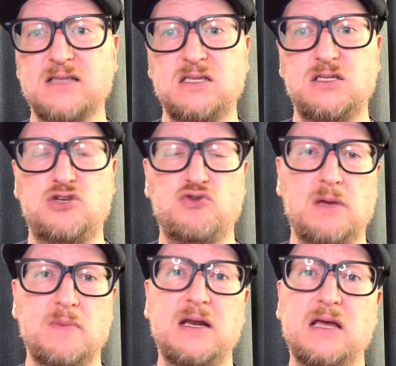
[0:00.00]
to
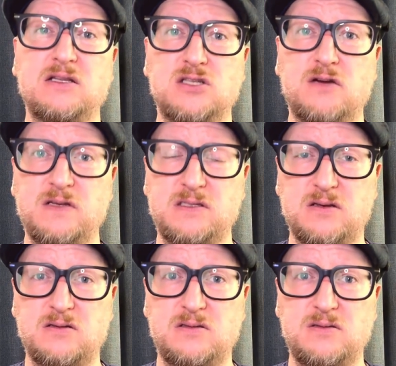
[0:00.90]
treatment and
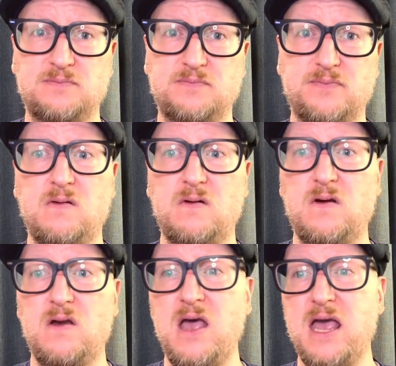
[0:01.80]
services.
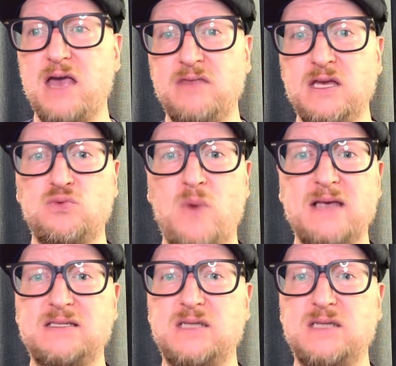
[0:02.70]
In these ways,